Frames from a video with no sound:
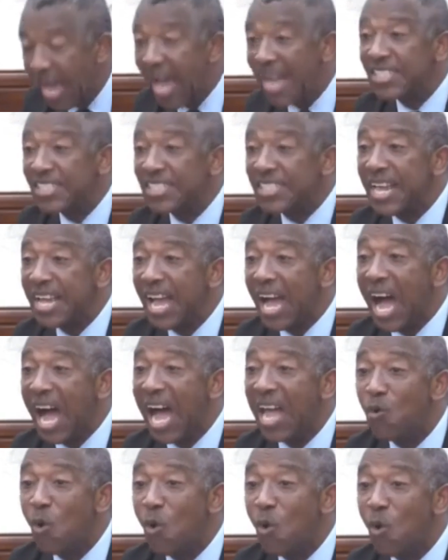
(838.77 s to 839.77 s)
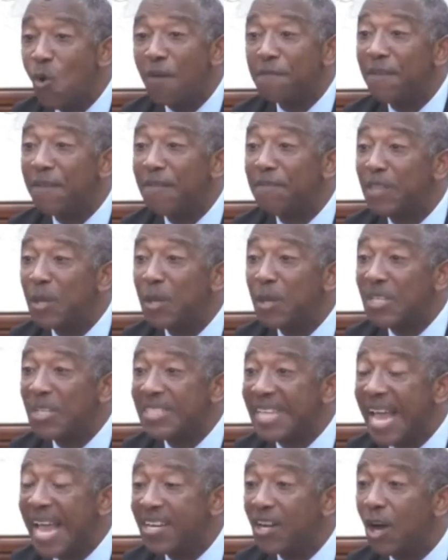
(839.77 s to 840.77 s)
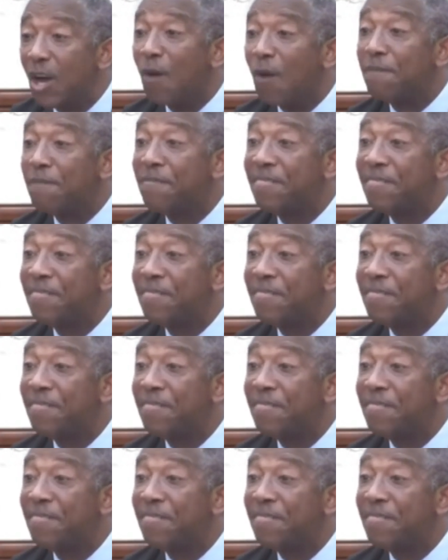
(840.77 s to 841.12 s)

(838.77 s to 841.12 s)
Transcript: and say, I want 50% of